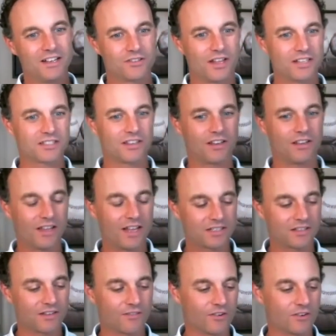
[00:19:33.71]
That's
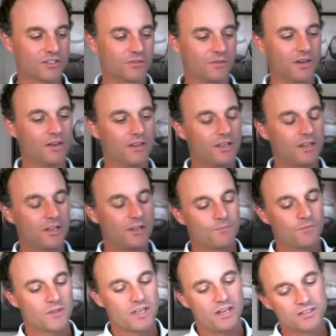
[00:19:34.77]
the first one.
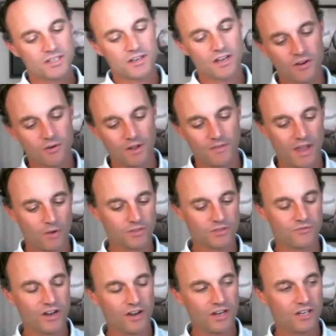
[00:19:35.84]
Here's another one that was
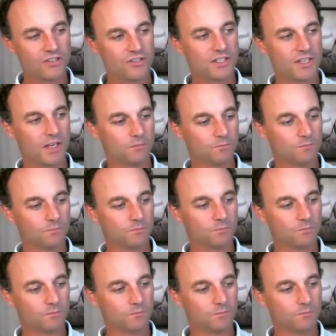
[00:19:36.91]
very interesting,